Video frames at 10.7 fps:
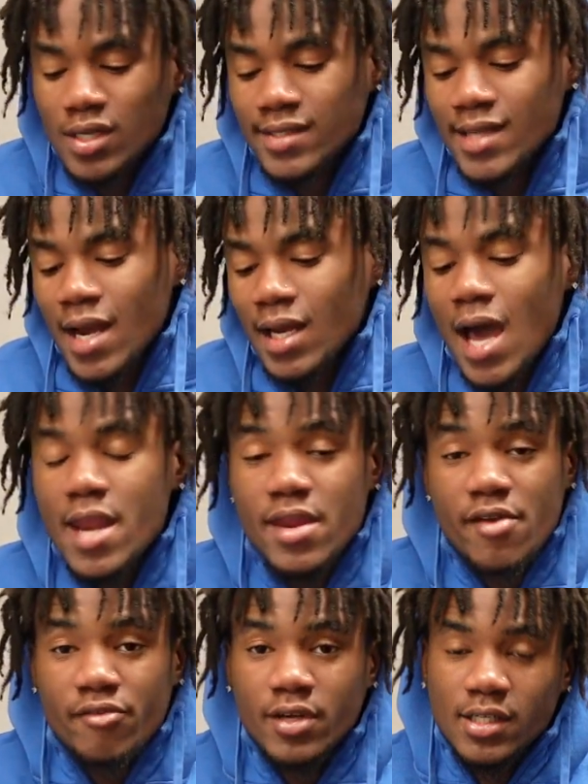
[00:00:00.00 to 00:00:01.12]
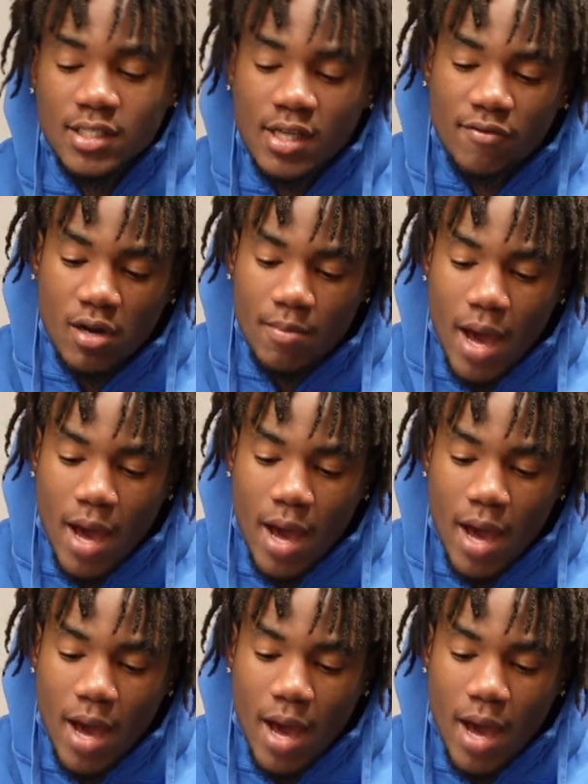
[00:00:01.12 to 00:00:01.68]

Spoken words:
It's not a lot different except for the